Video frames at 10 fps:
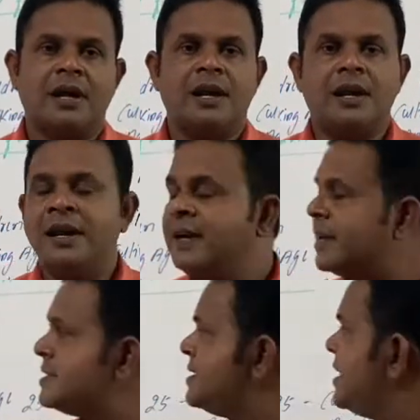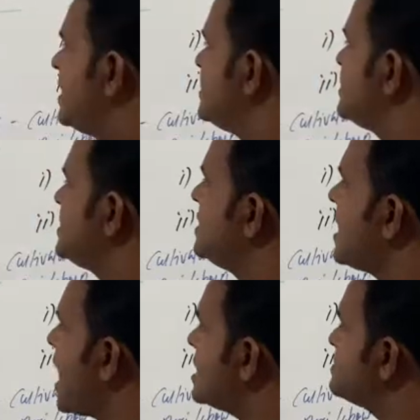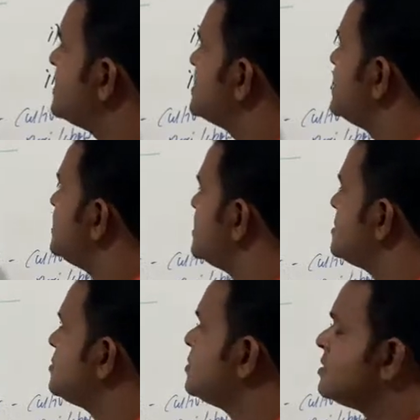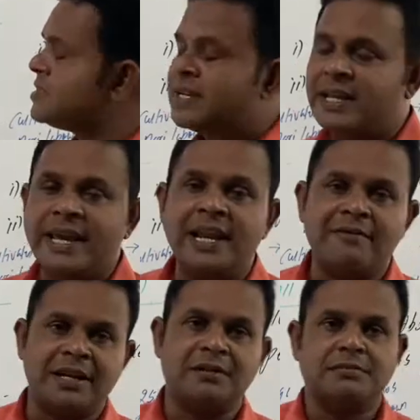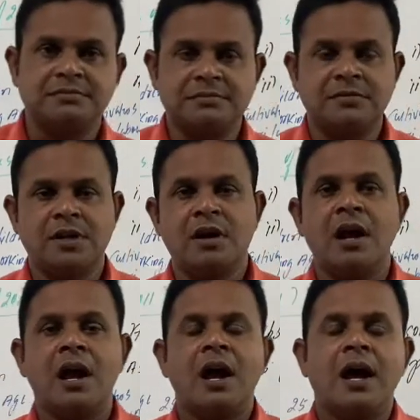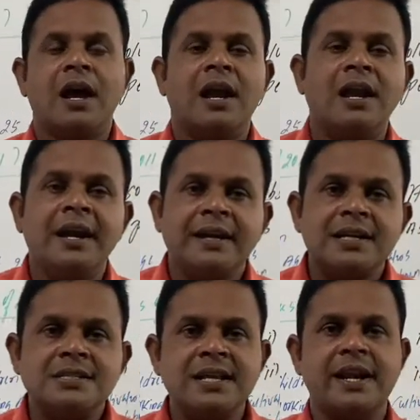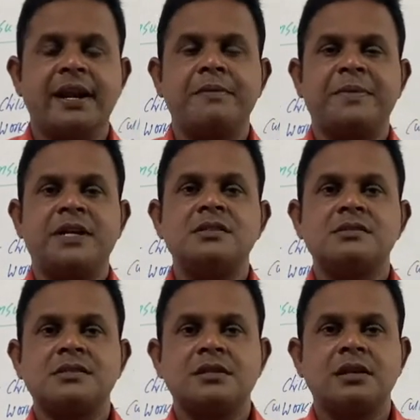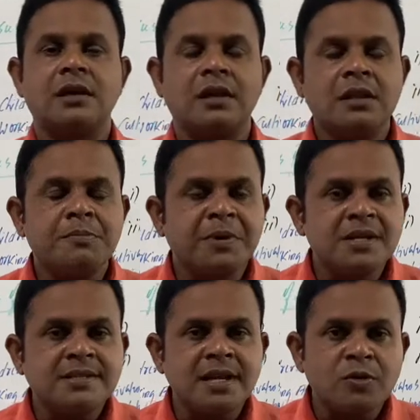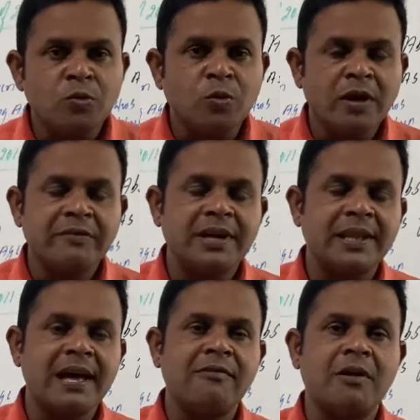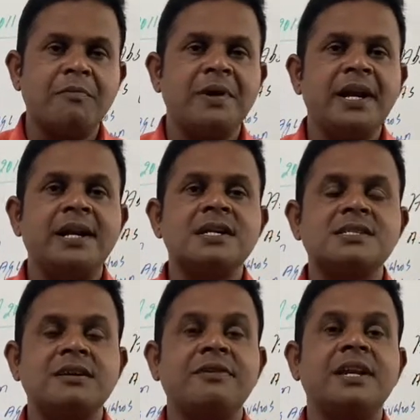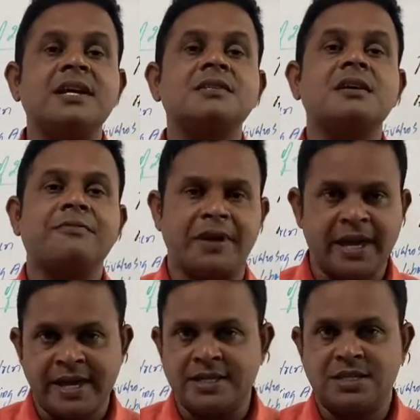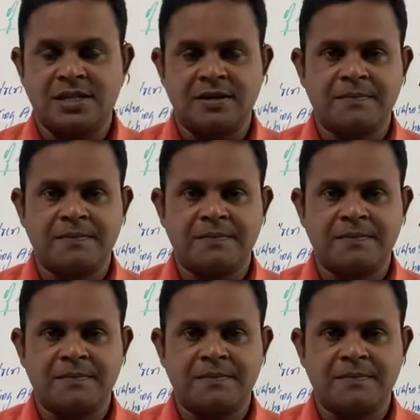Literacy rate as per census 2011. Literacy rate means the person whoever they have completed 7 years of age.